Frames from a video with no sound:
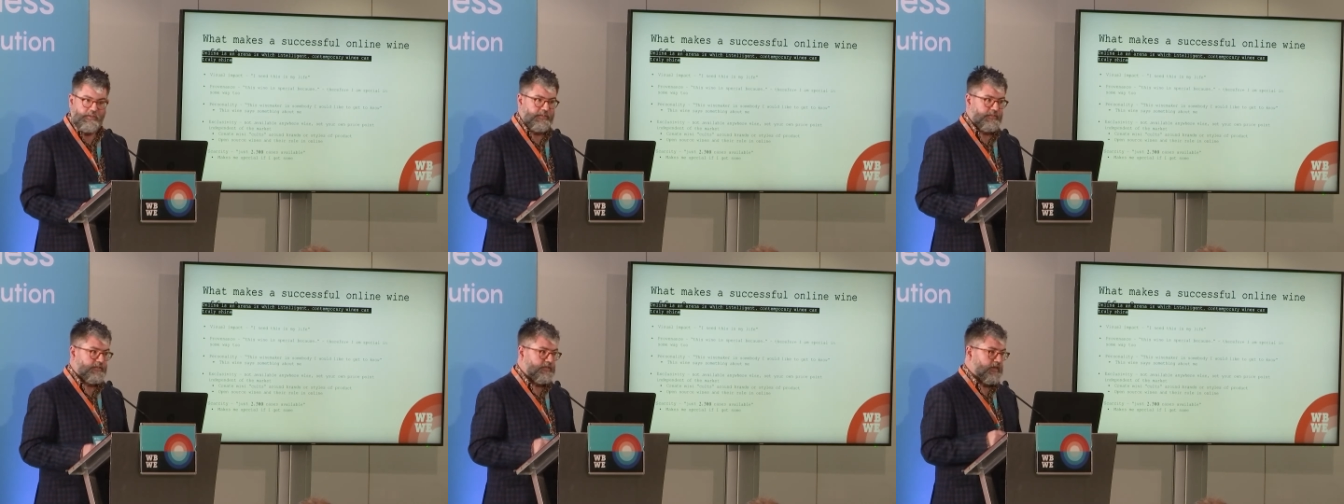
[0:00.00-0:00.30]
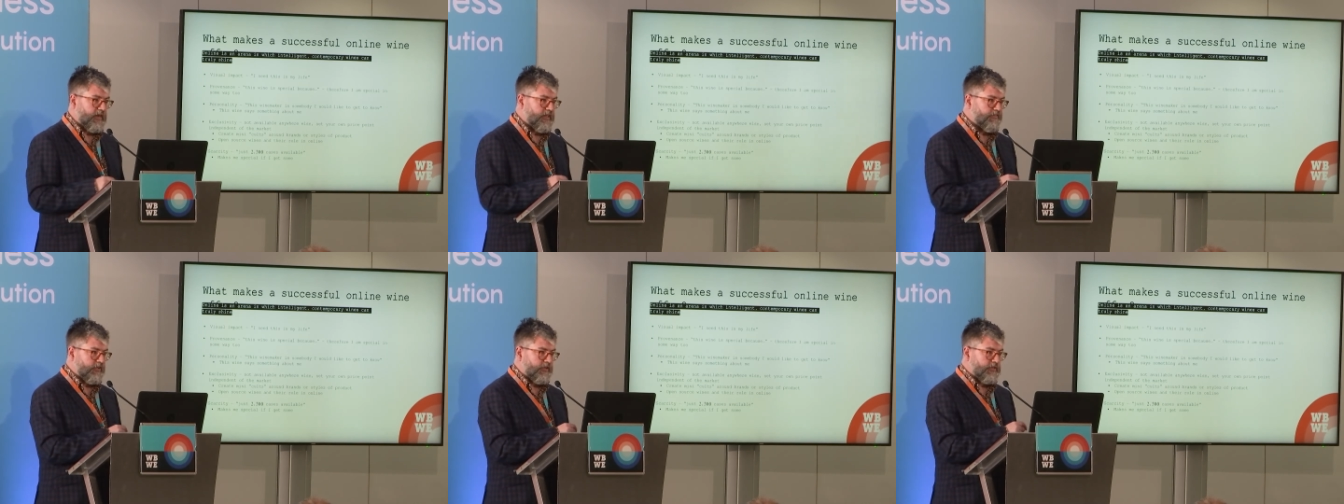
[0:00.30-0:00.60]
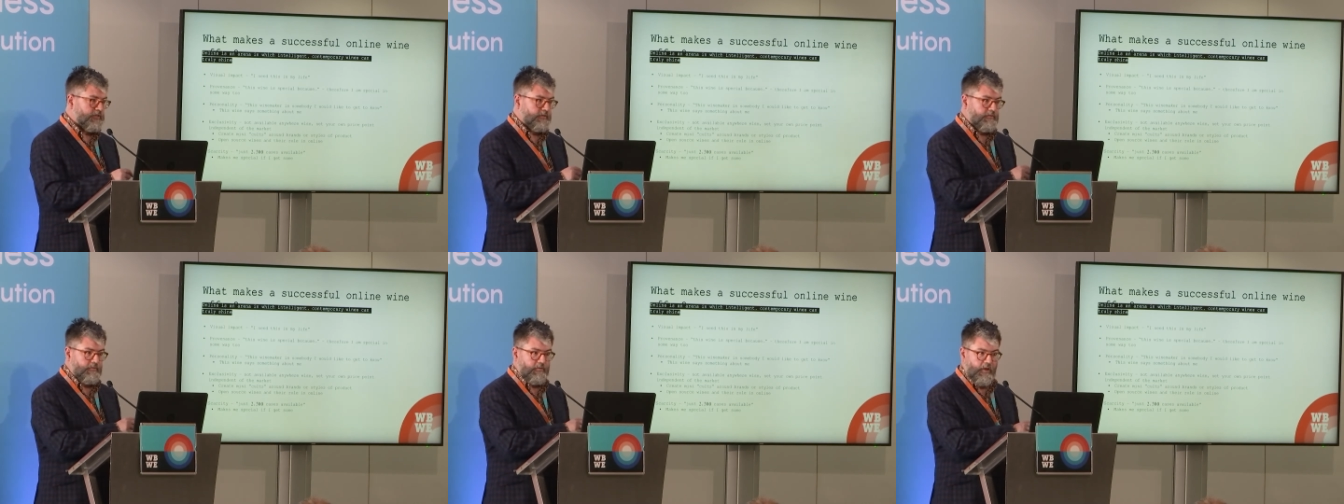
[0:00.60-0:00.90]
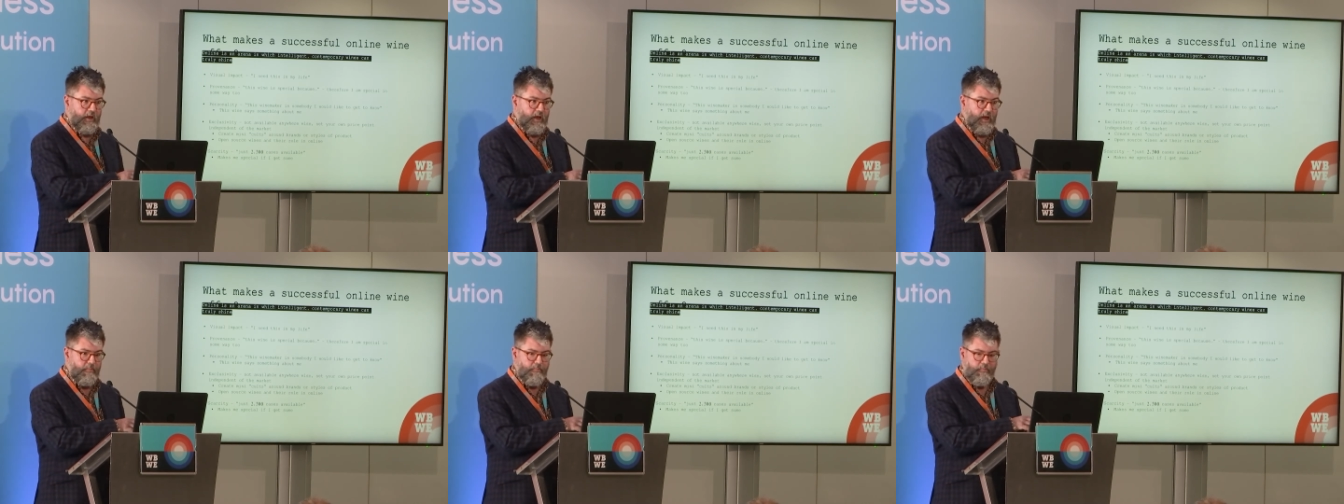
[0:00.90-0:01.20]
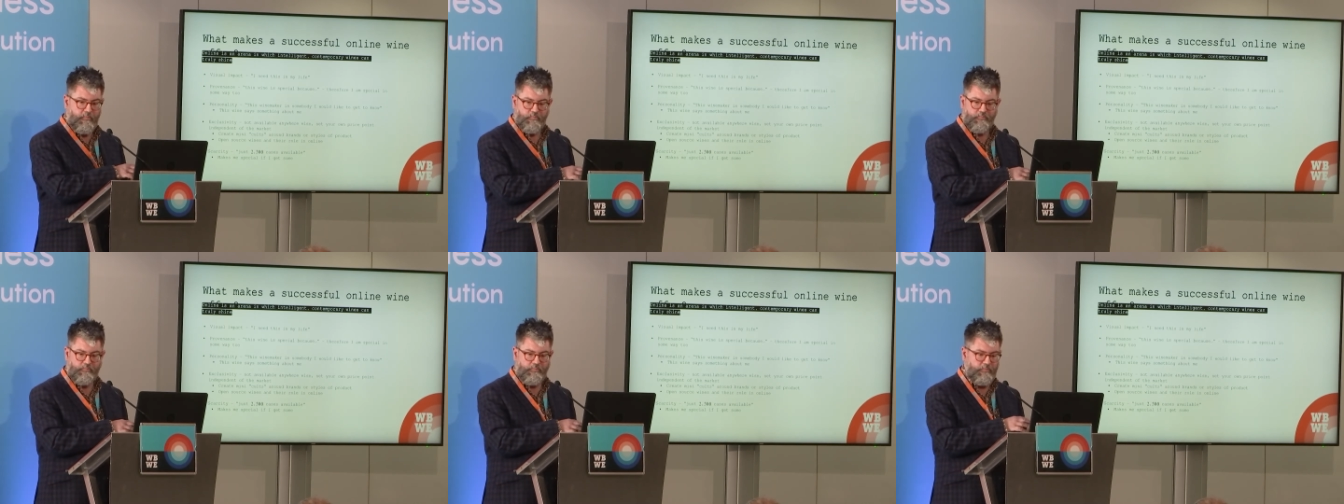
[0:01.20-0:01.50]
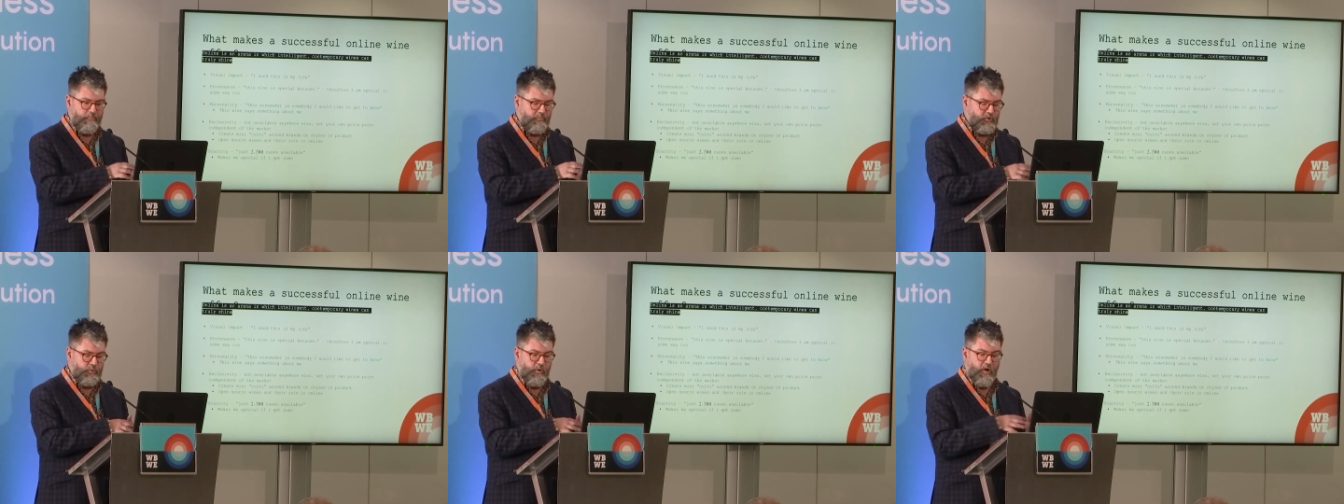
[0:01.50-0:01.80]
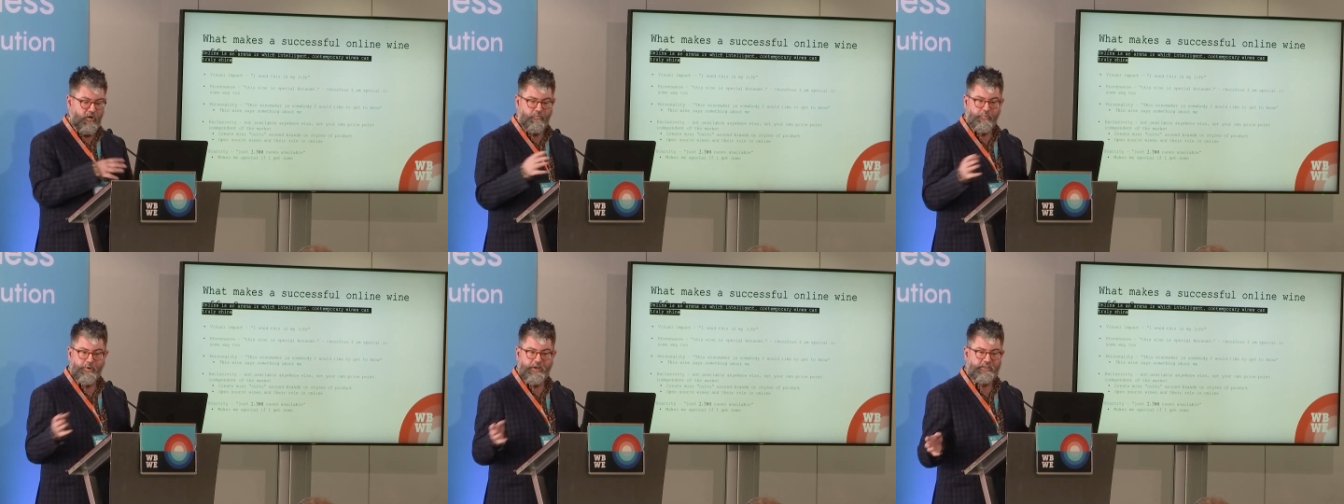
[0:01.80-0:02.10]
It's delivered um,
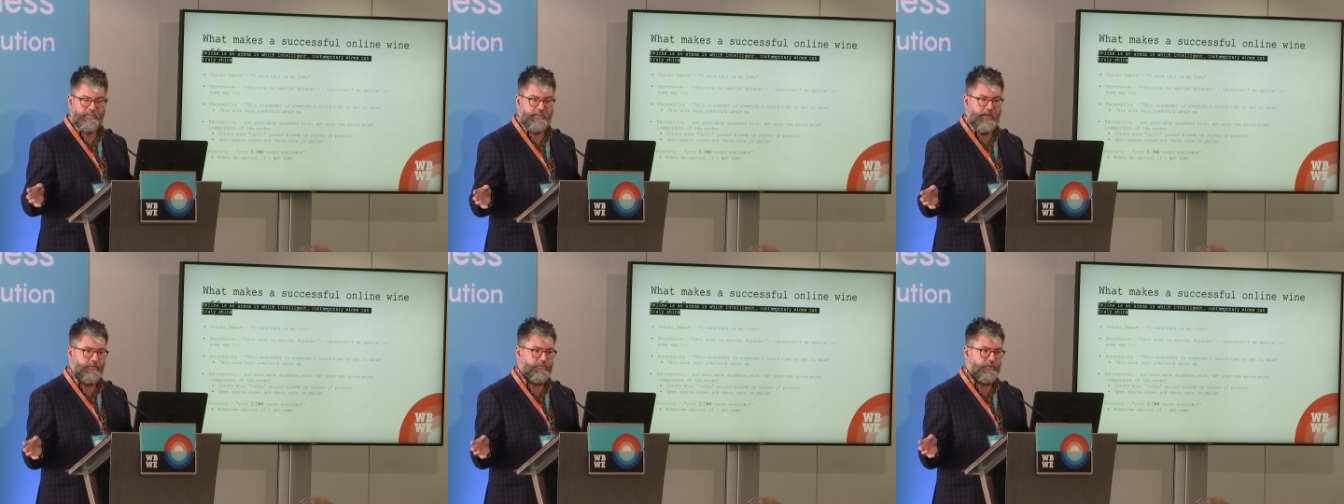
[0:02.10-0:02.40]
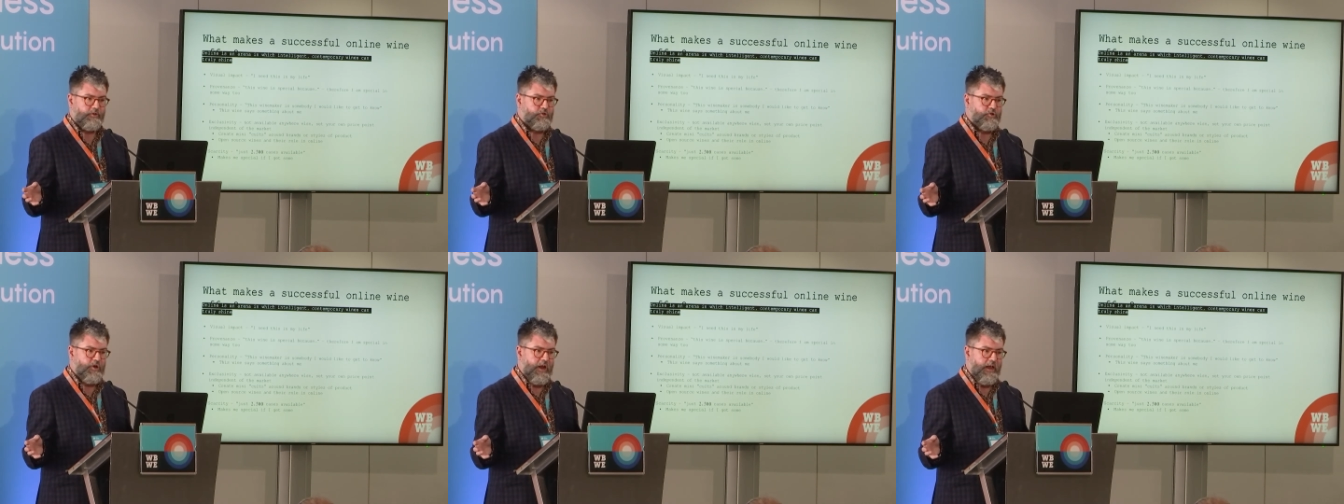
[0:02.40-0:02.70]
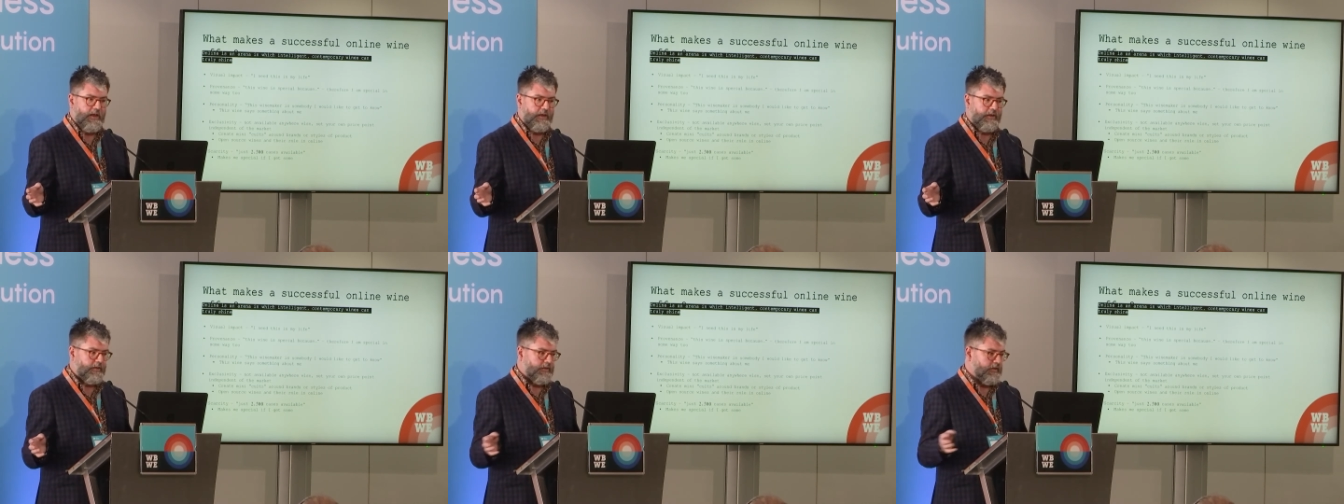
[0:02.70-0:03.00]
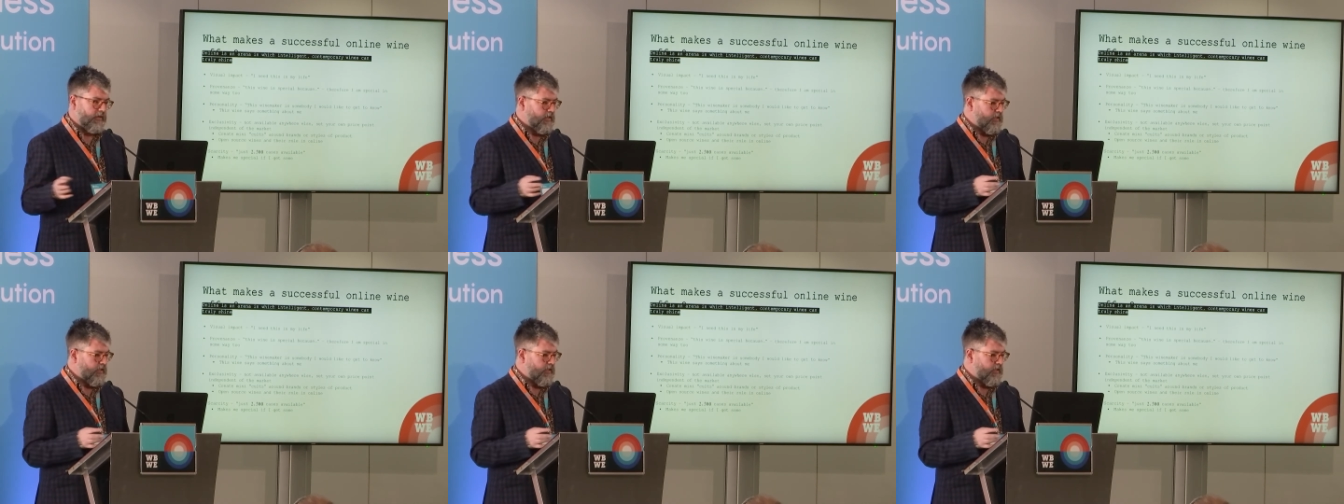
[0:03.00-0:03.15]
12 weeks down the track.